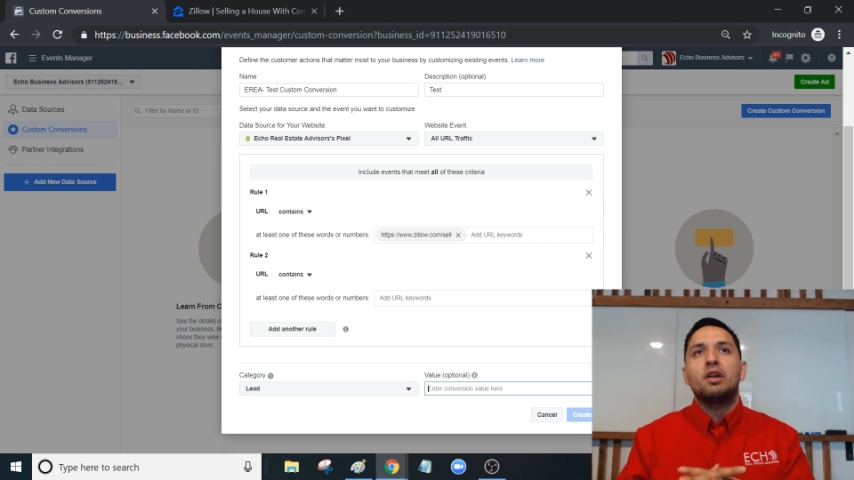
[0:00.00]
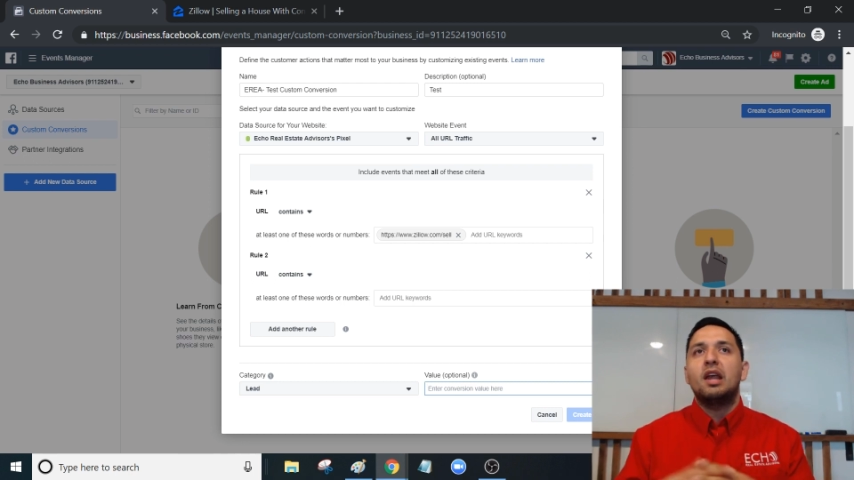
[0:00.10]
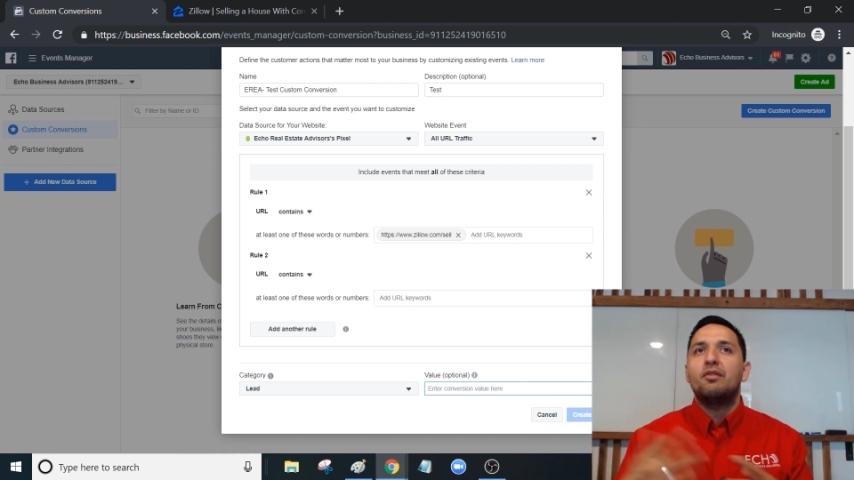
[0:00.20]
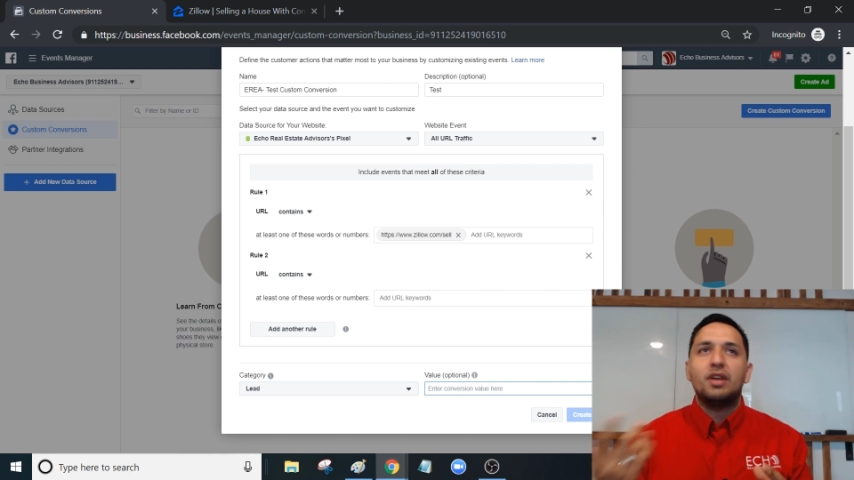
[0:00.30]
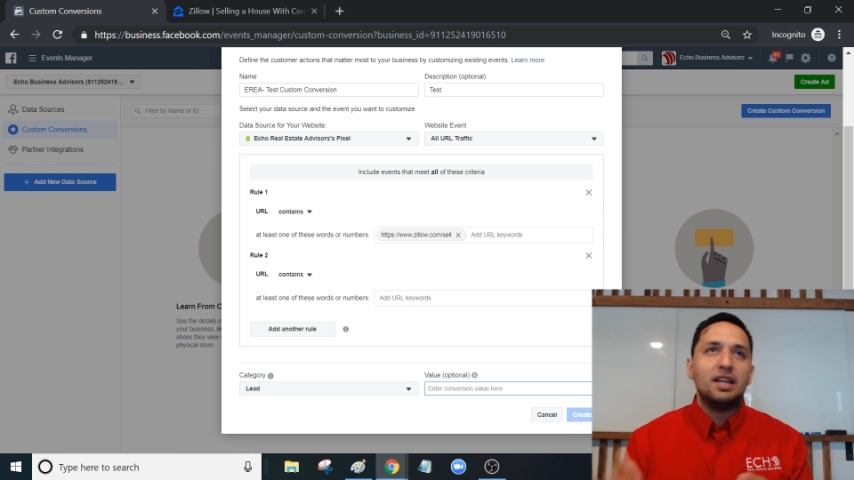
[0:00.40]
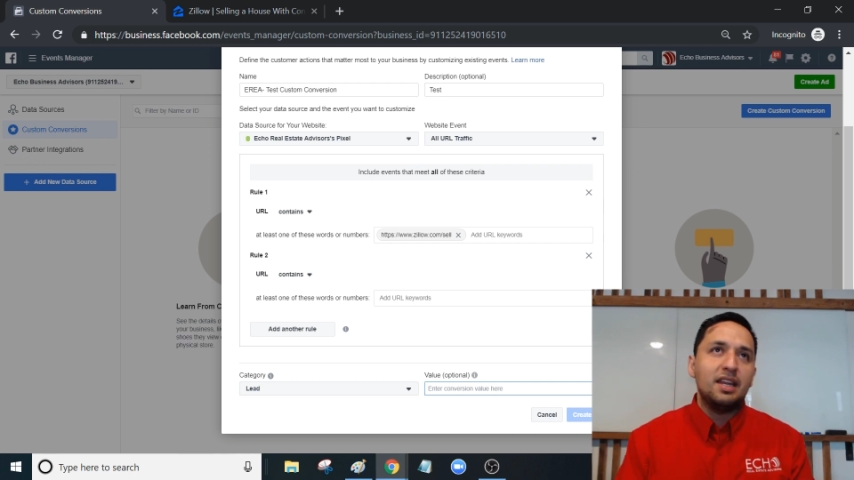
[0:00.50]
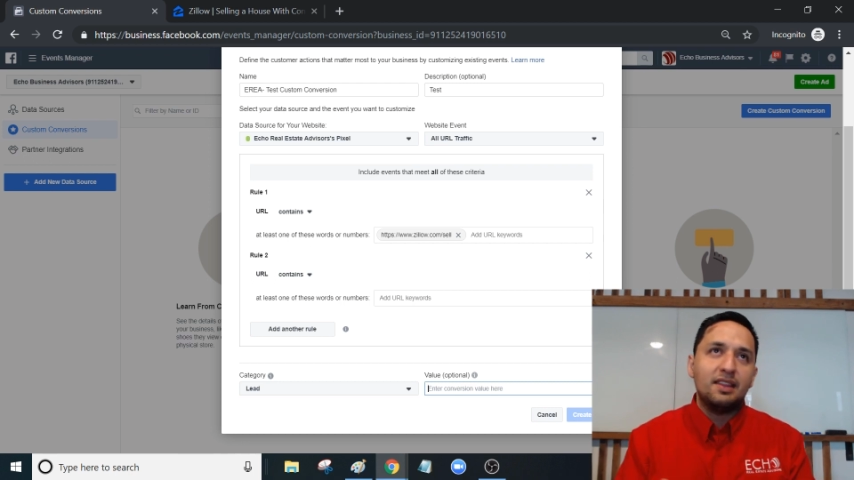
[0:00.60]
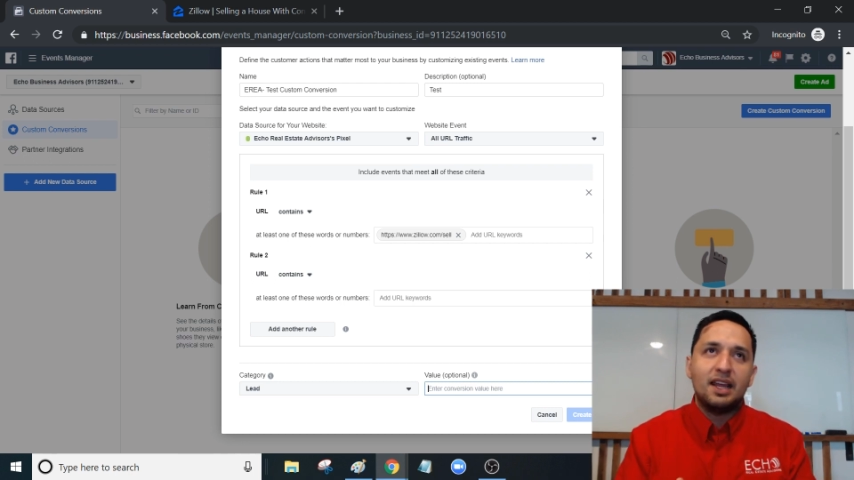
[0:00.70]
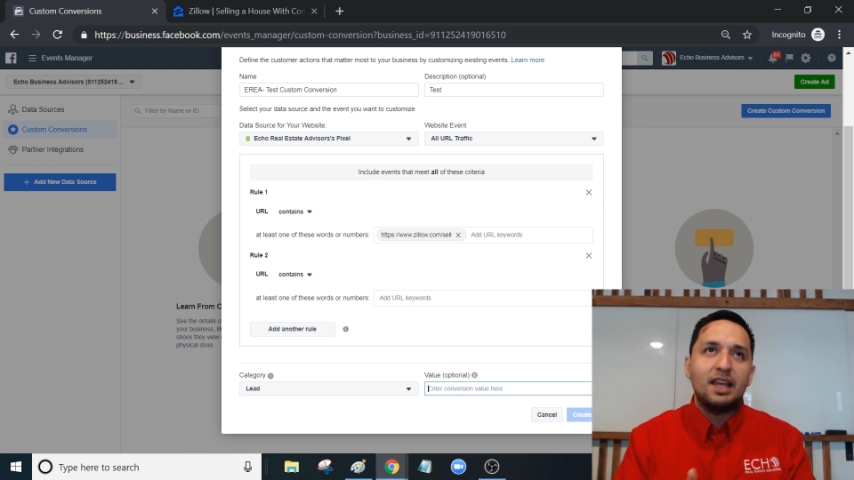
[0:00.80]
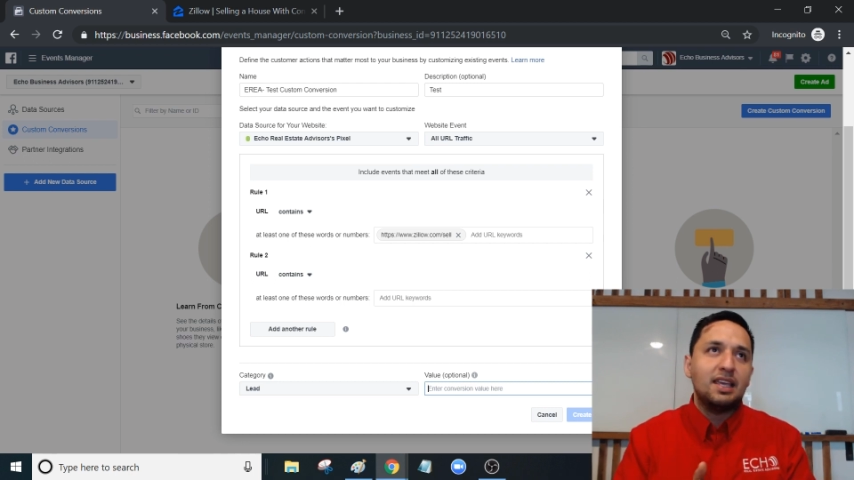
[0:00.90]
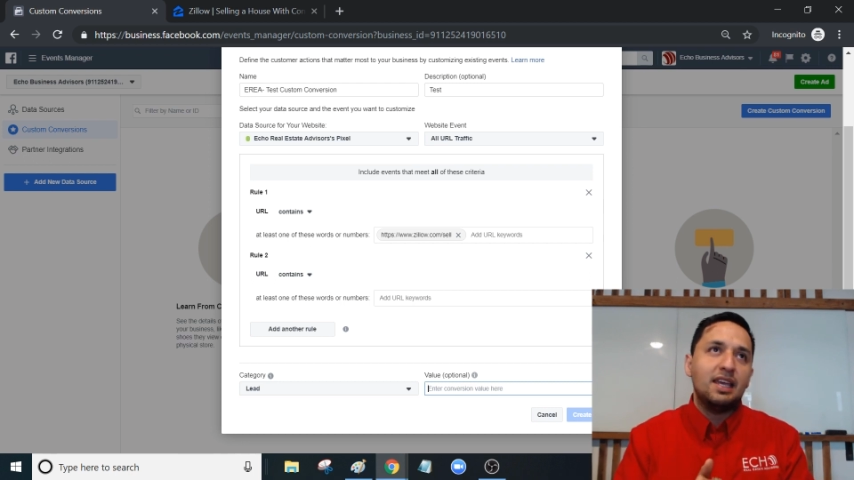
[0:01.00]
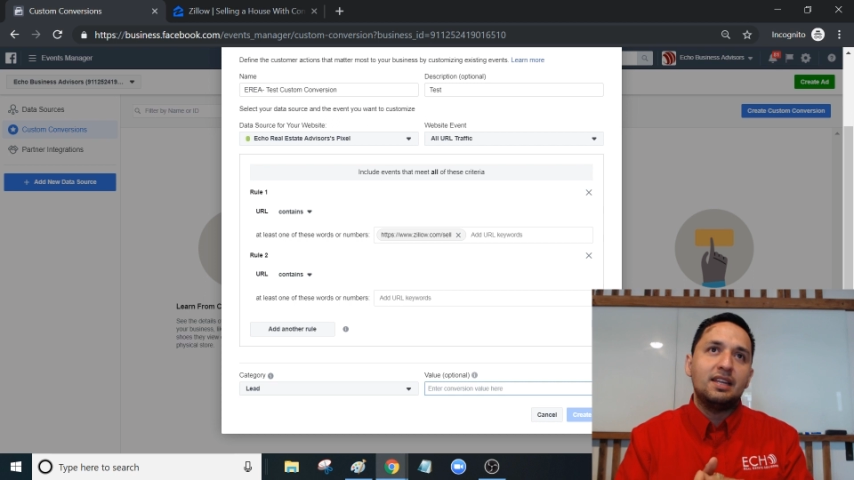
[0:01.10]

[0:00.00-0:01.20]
every lead that I get,